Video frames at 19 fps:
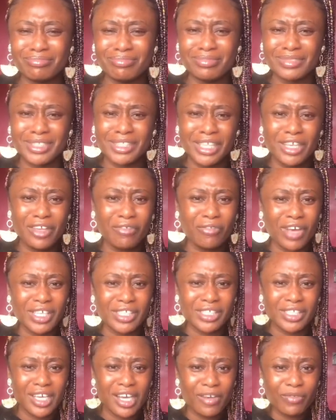see if I
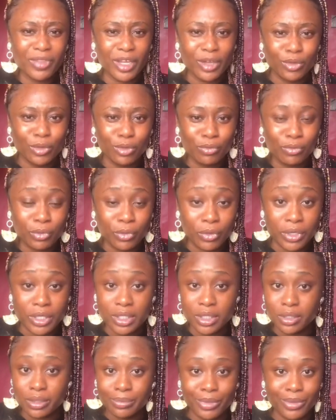still have that good
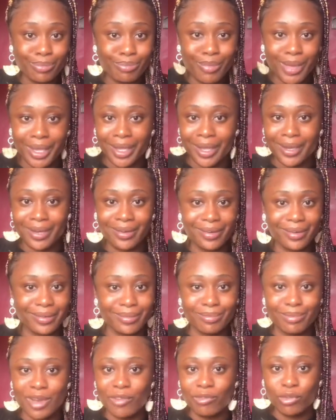voice, but man,
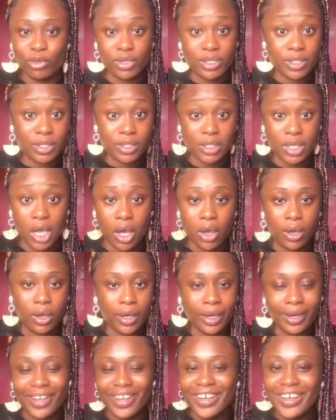my voice is
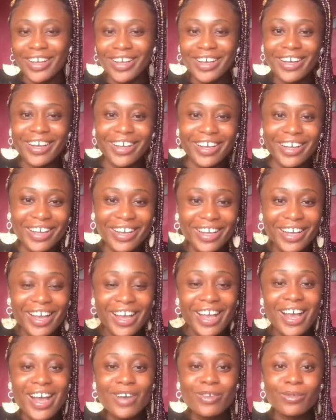gone.
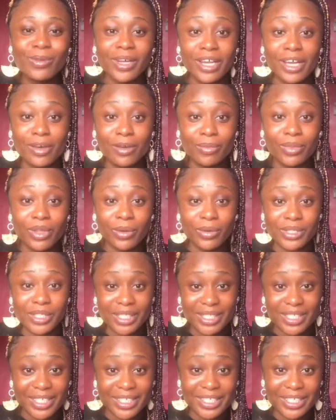Well, I hope that was
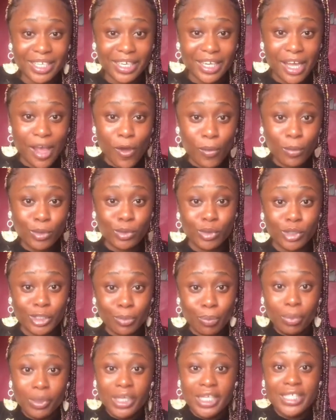entertaining. I hope it was
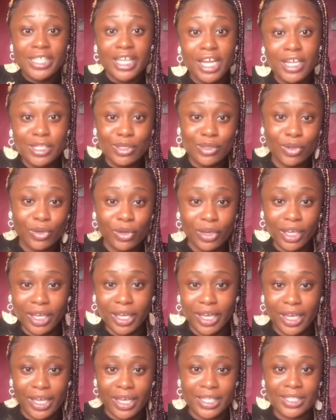pleasant to your
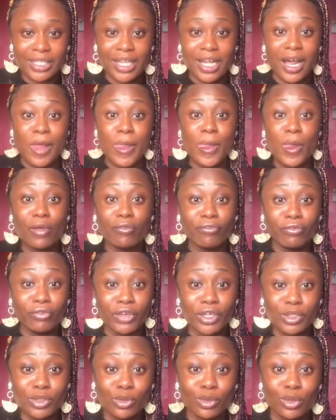ears, and
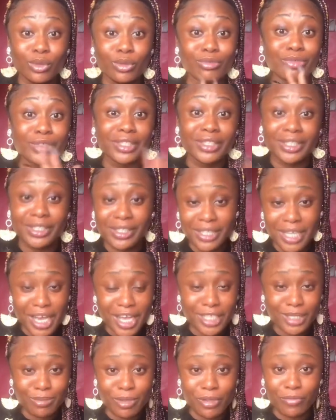free to
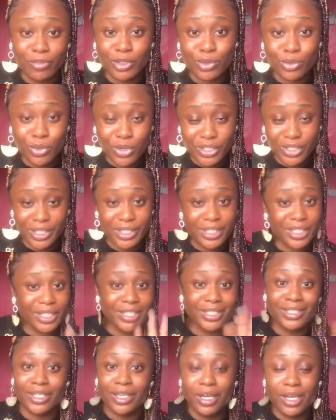criticize me if it wasn't.
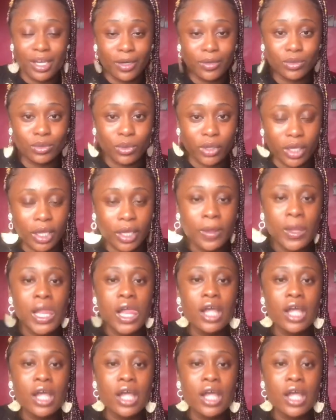It's allowed, okay?